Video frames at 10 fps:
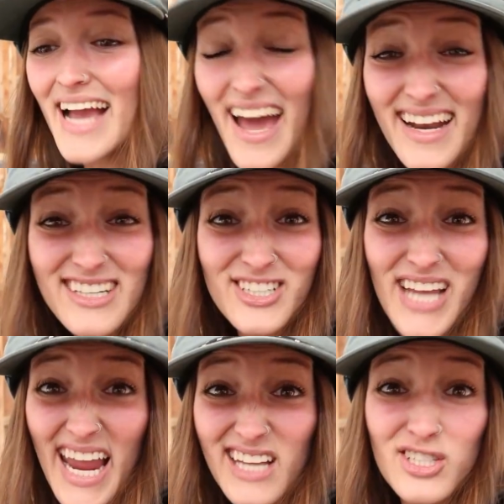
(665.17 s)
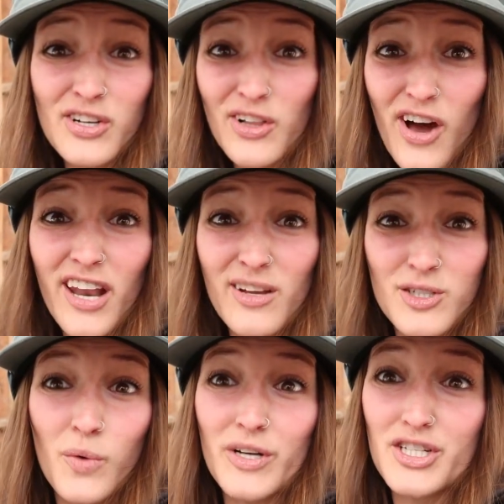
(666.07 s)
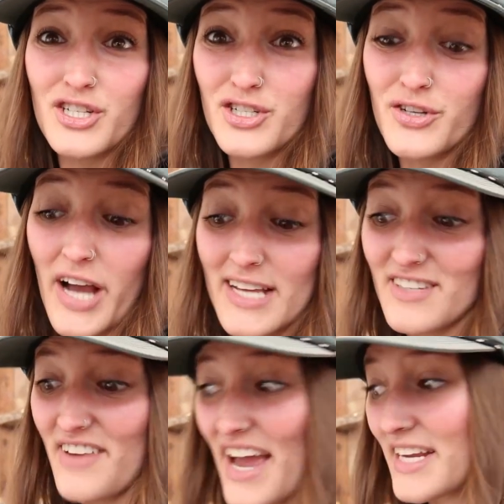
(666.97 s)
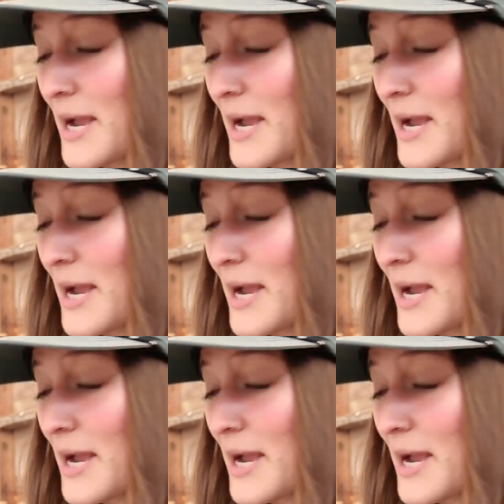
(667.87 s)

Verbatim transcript: kind of just answer a lot of those questions you guys have had